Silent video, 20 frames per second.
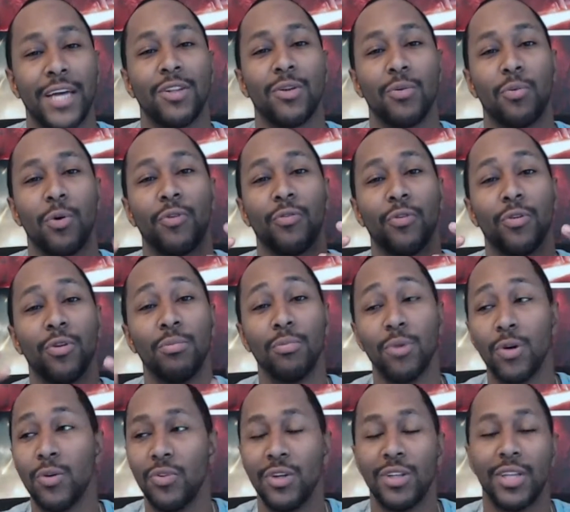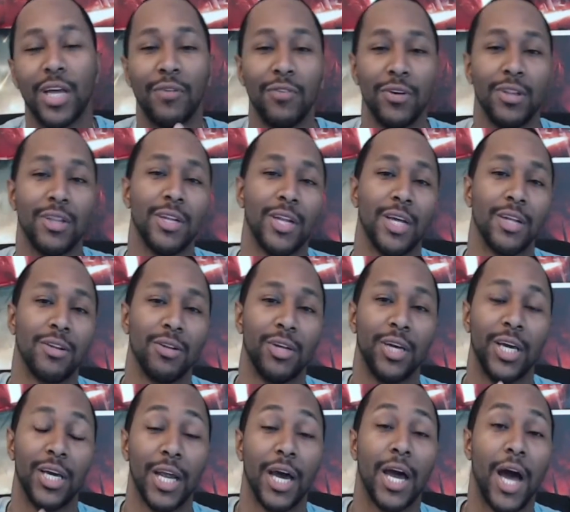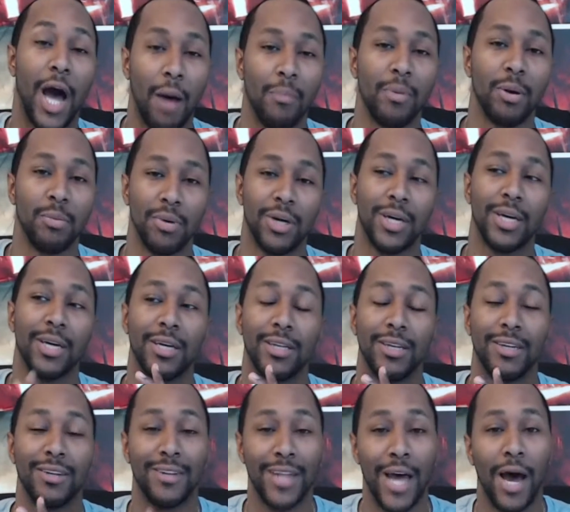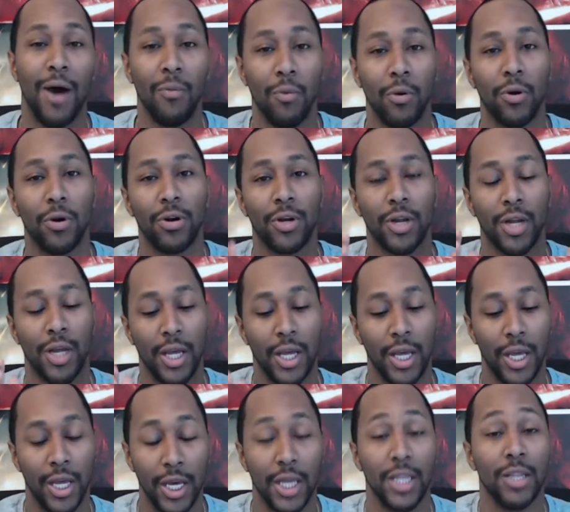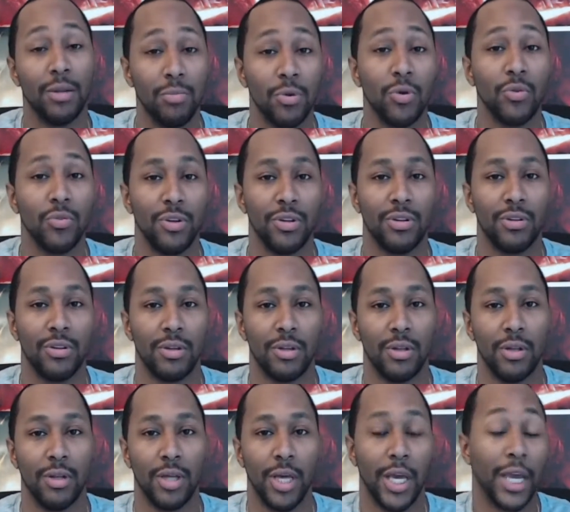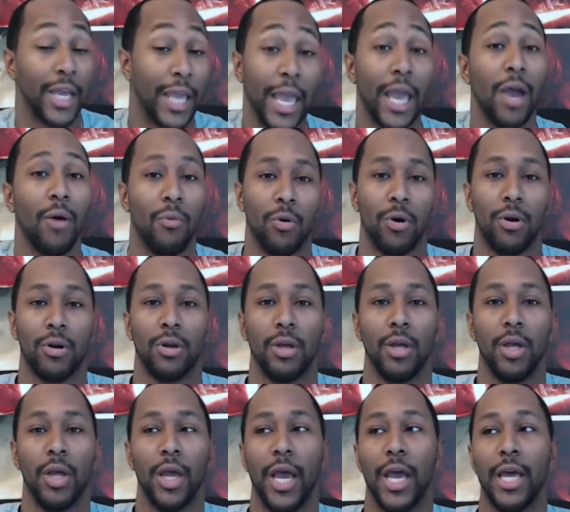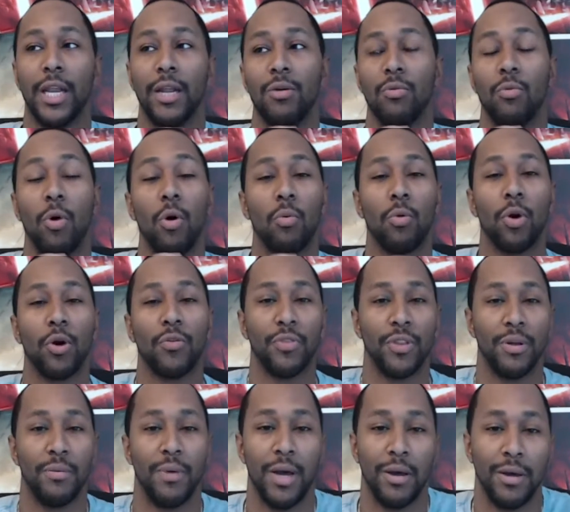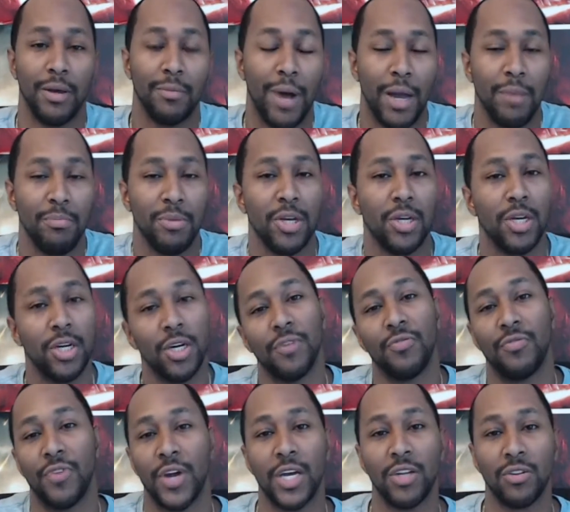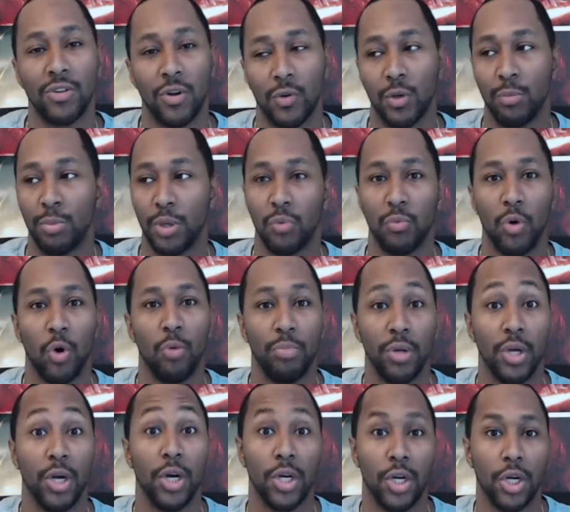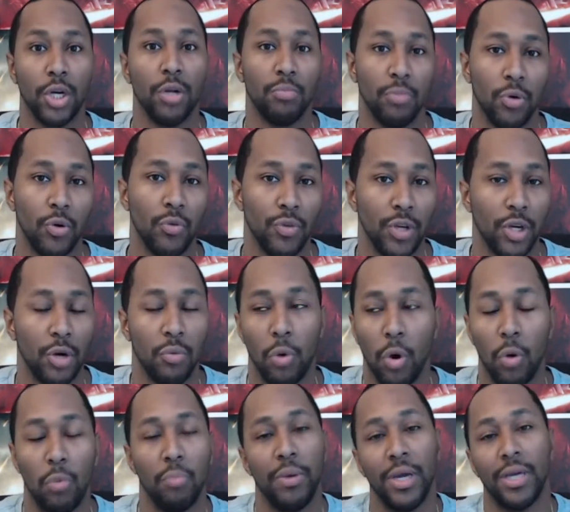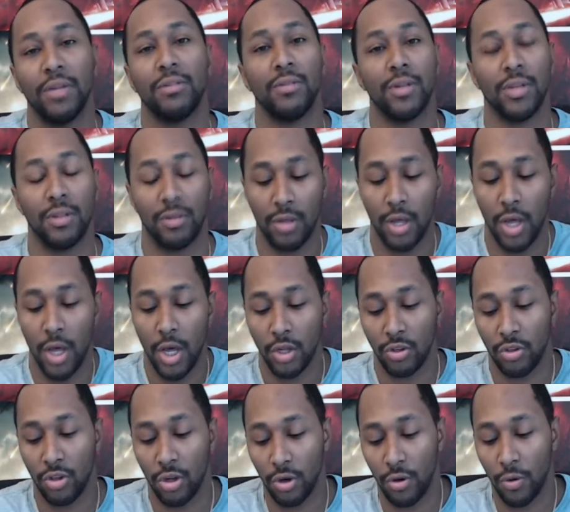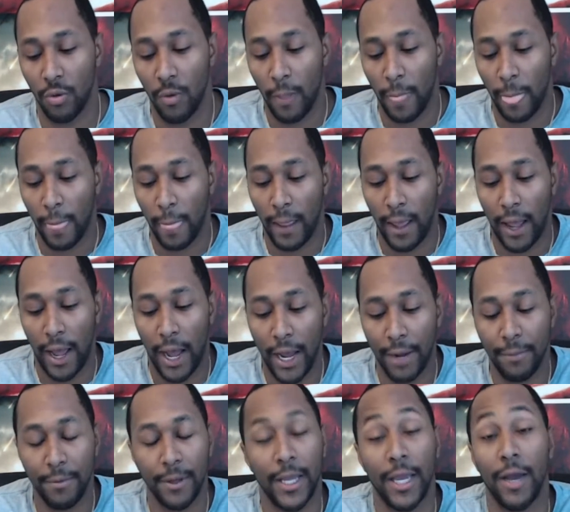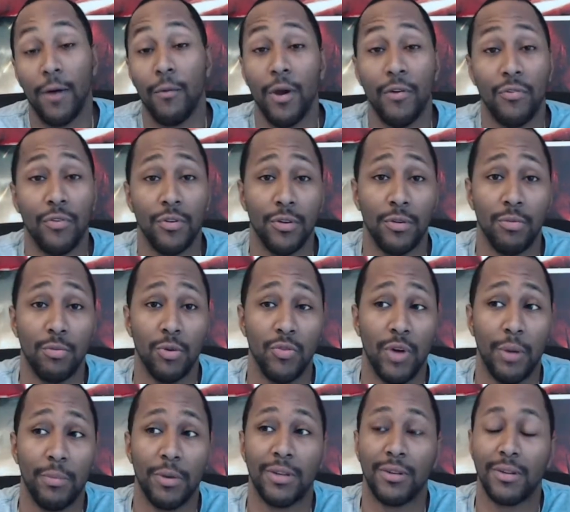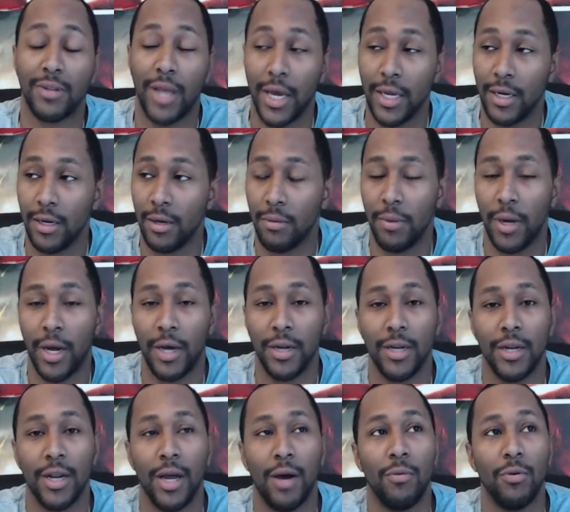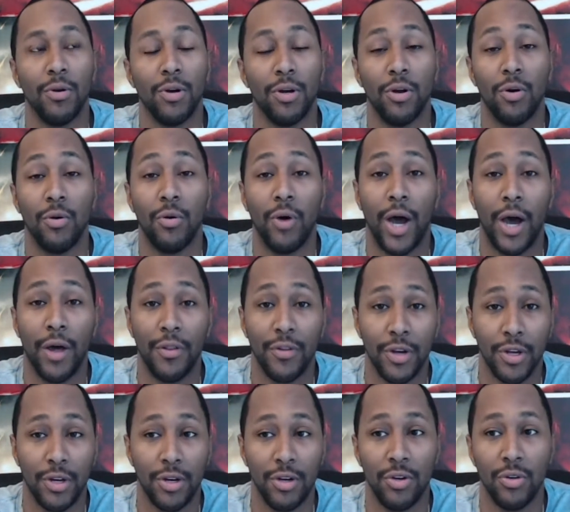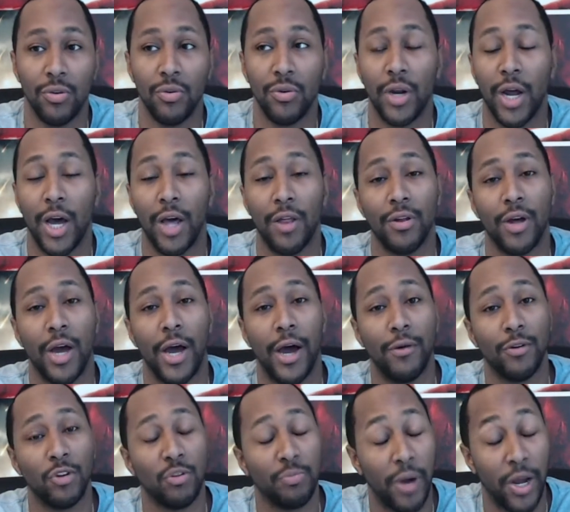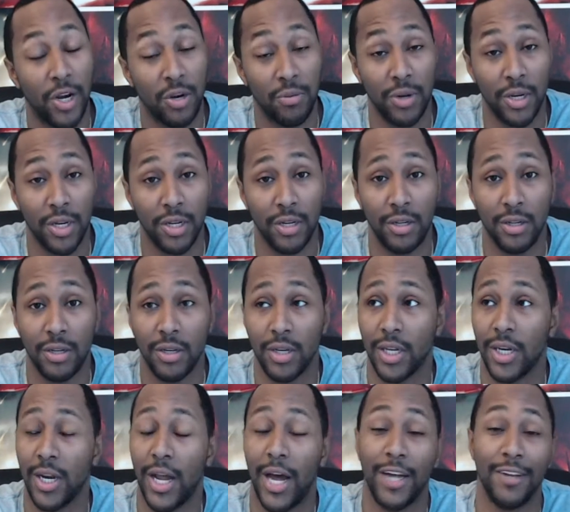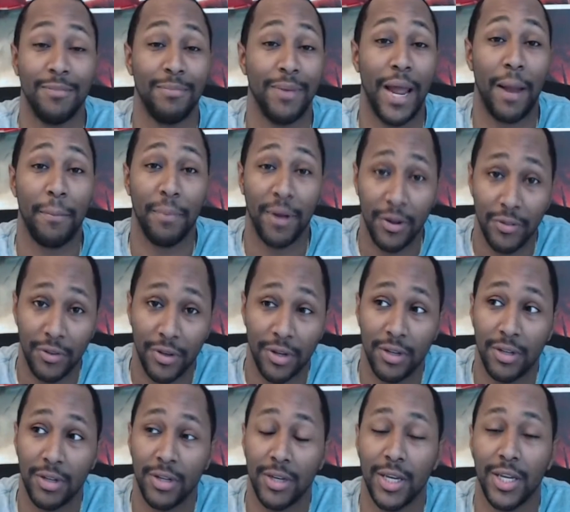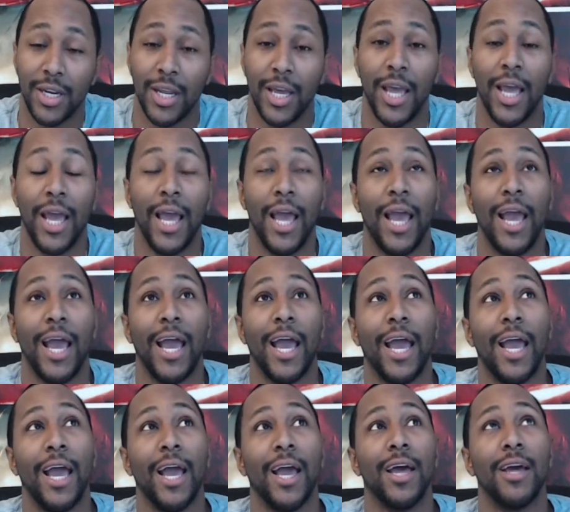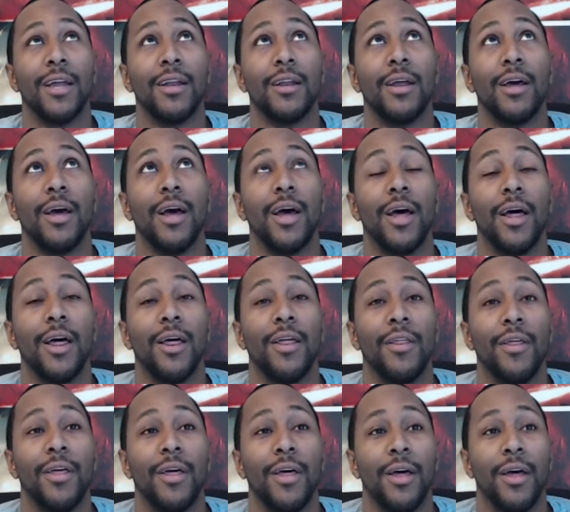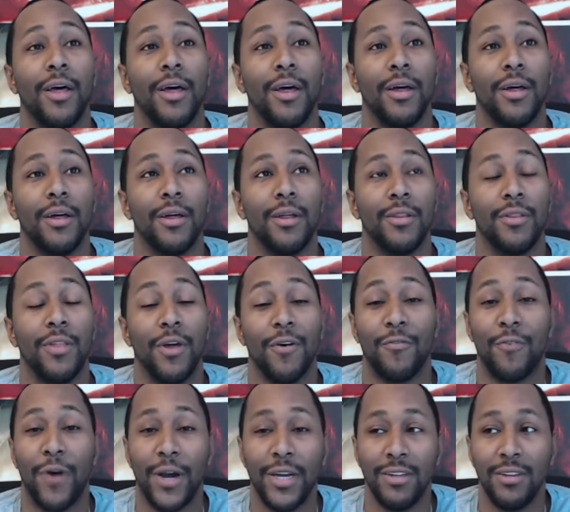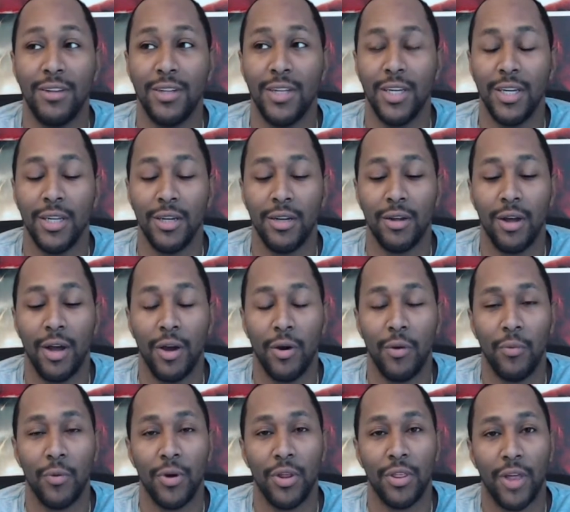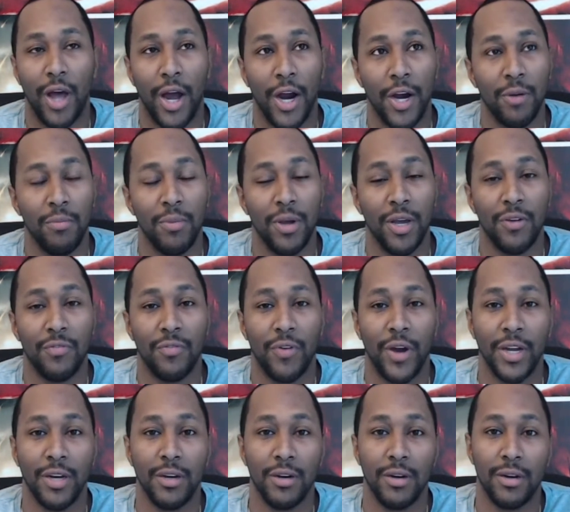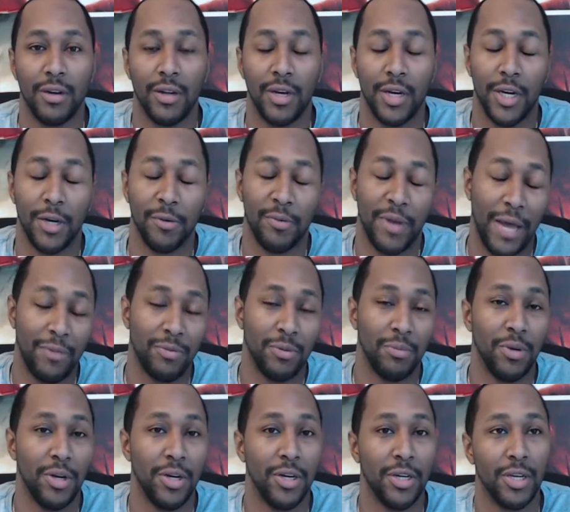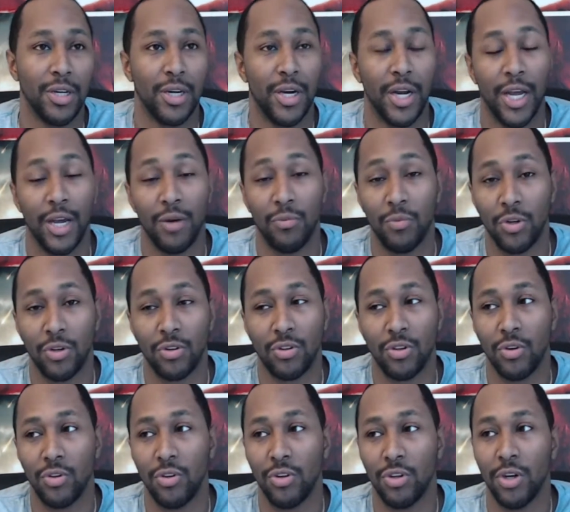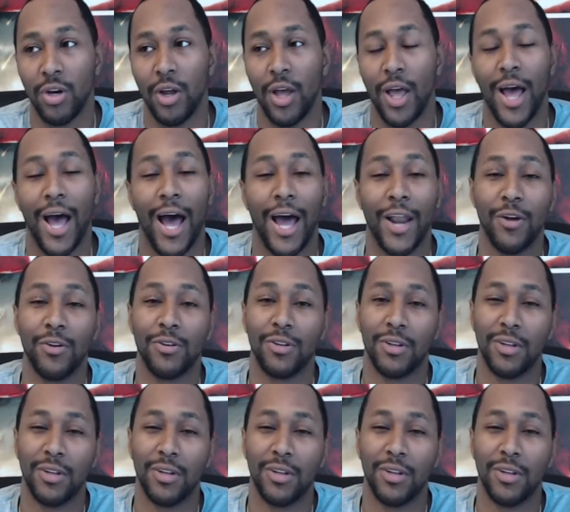to work for the movies. Everything that's in a comic book does not work in the movies. It can't work. And it won't work for them. And it might be good fan service, but it won't be a good movie. It won't make sense. So I can't wait for this movie. I'm excited about it. I want to know how they're going to do it. How is Spider-Man going to look in it? How is Black Panther going to look in it? And the fight scene with Iron Man fighting Captain America and Winter Soldier. I know.